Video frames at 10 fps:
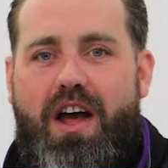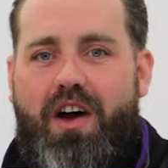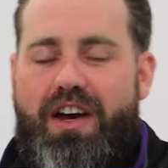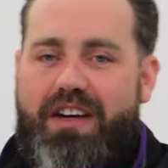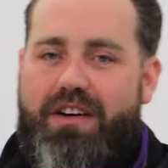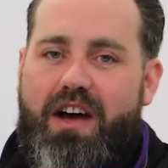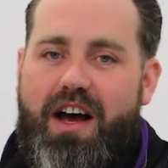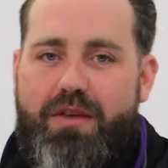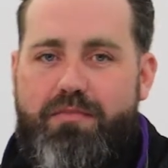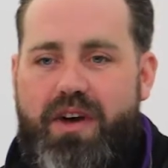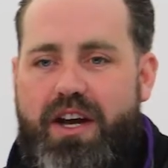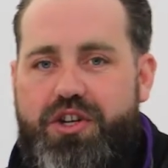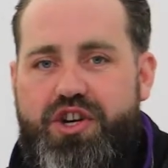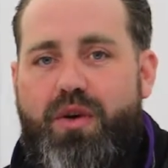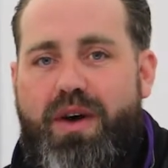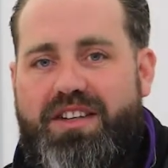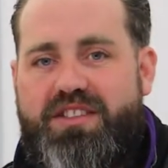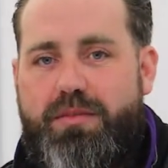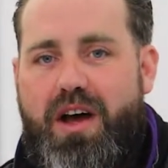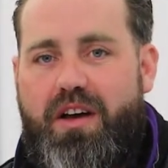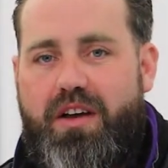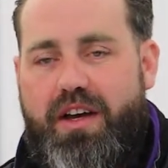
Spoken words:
Oh, hello, I'm Joe Westmark,